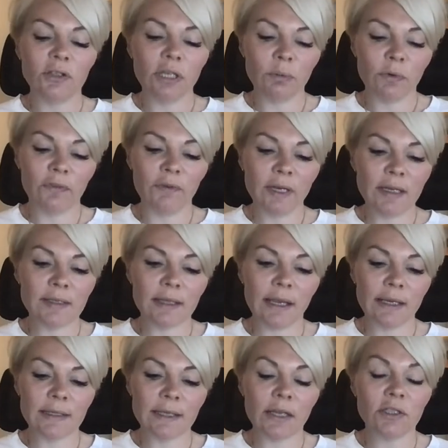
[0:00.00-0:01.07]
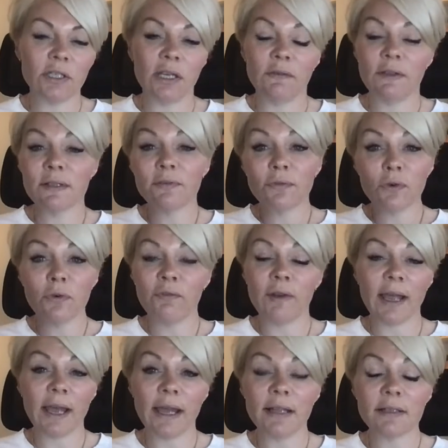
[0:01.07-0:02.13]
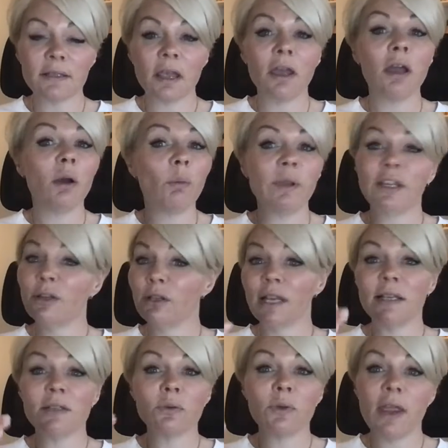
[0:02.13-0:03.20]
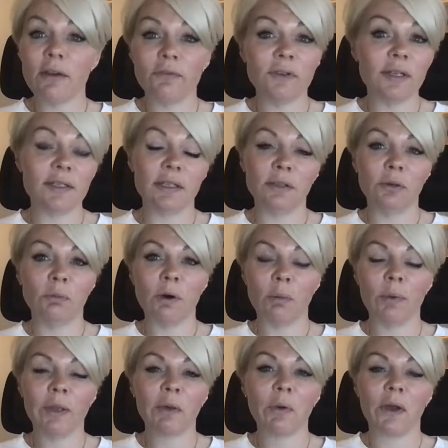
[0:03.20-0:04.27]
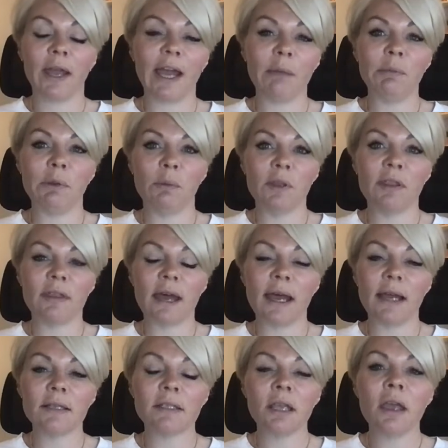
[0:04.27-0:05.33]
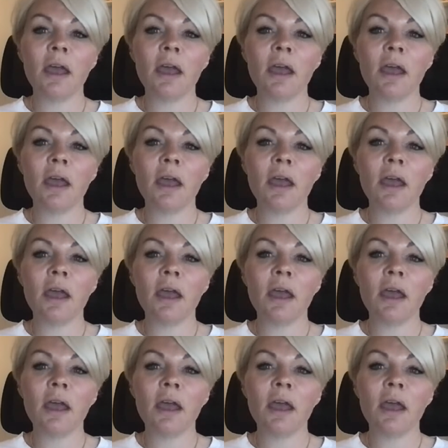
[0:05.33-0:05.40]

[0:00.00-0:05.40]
what Fleet are saying is actually if there's 4 flats, we can lend on every single one. We're quite happy with that.